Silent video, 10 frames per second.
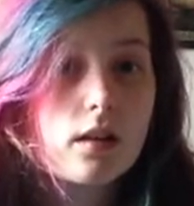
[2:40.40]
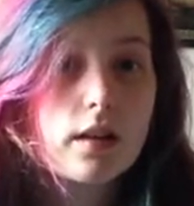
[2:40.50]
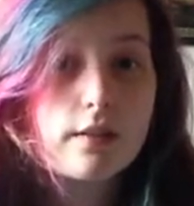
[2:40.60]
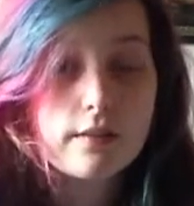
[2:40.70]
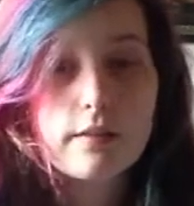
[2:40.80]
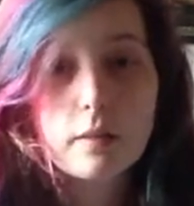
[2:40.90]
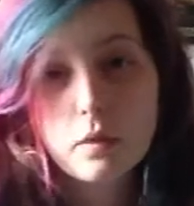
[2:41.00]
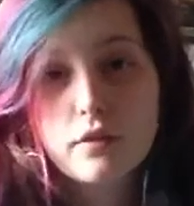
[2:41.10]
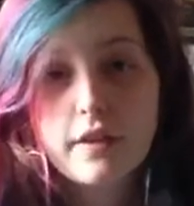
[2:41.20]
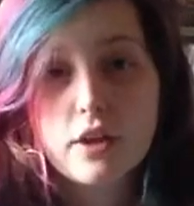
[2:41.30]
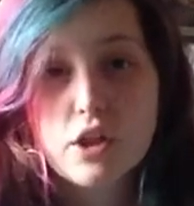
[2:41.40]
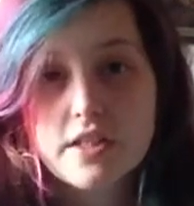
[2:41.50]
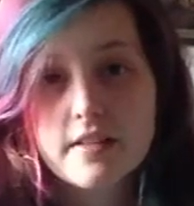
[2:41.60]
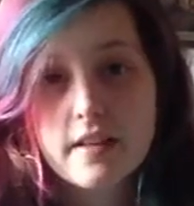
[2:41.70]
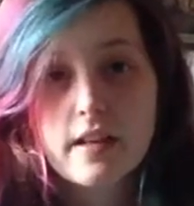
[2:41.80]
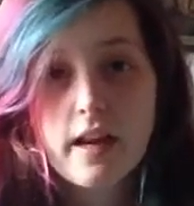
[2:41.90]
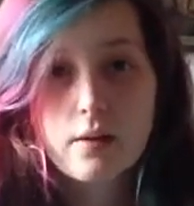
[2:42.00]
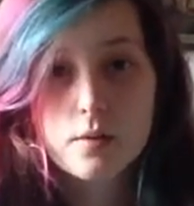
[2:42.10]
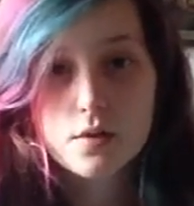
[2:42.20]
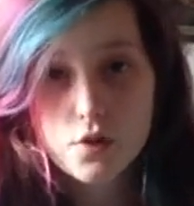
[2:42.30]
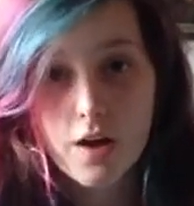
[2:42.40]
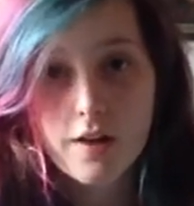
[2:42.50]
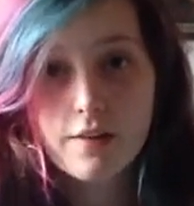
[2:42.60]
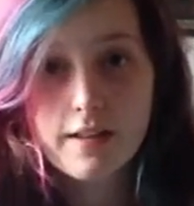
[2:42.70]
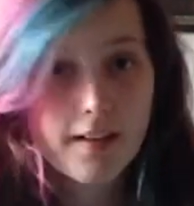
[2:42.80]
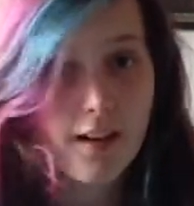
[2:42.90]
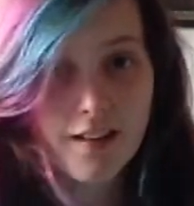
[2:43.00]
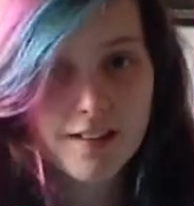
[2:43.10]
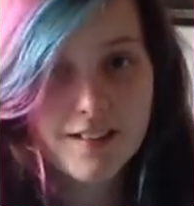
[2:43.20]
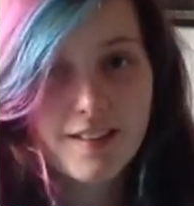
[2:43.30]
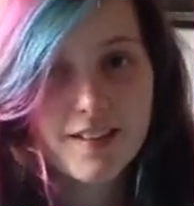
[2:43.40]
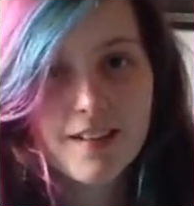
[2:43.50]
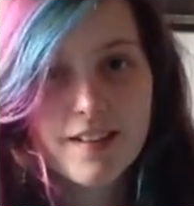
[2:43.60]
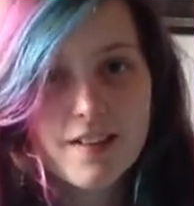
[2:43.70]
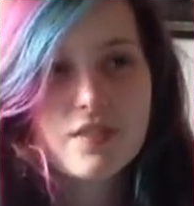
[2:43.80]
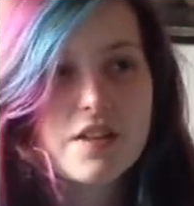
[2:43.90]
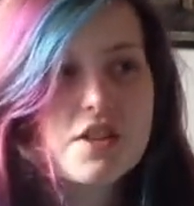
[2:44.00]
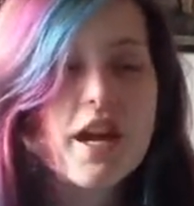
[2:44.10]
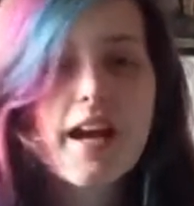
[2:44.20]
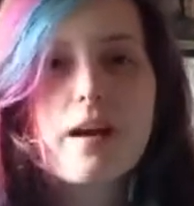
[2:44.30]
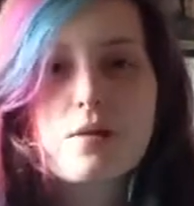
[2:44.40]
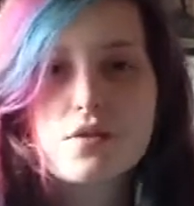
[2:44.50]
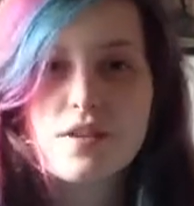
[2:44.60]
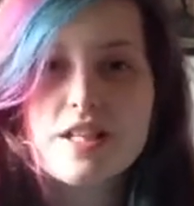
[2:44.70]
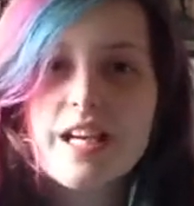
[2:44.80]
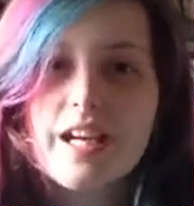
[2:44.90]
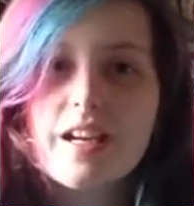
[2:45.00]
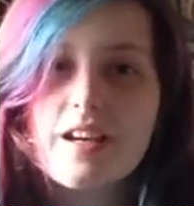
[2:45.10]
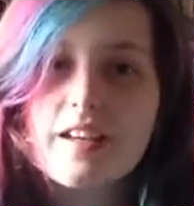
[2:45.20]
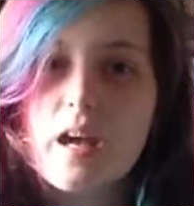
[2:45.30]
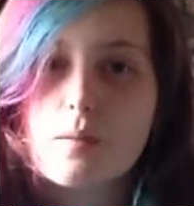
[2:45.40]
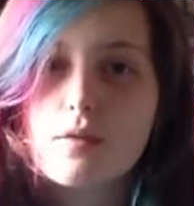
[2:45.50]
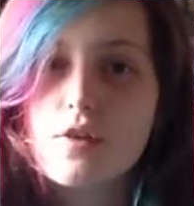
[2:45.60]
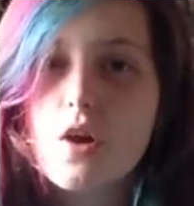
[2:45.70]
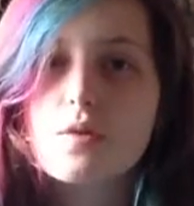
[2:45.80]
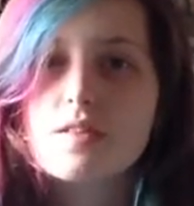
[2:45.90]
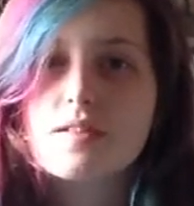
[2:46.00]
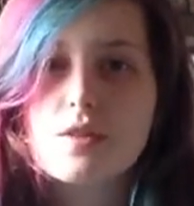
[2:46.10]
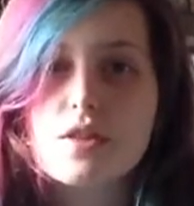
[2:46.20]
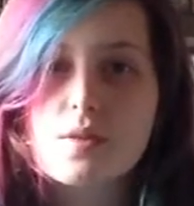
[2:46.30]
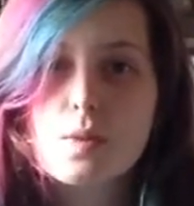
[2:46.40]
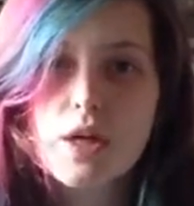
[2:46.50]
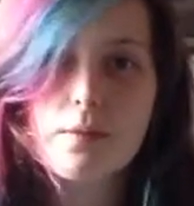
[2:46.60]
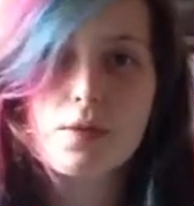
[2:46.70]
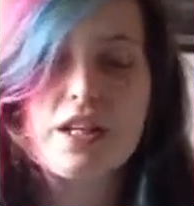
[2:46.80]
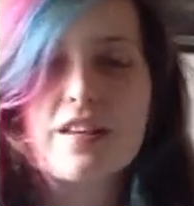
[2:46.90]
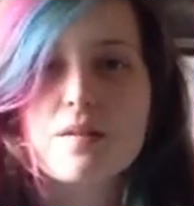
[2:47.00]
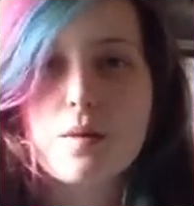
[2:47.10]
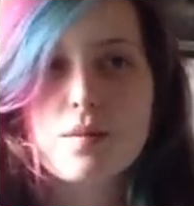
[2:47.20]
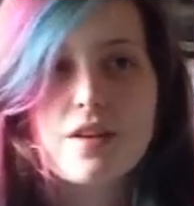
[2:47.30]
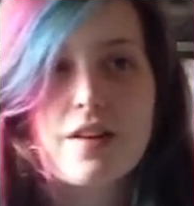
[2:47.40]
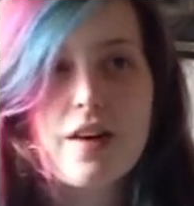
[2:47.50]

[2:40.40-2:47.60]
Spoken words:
Even if I'm not very good at it, I always try really hard. Today I was reading Game of Thrones, which is the book I'm reading at the moment.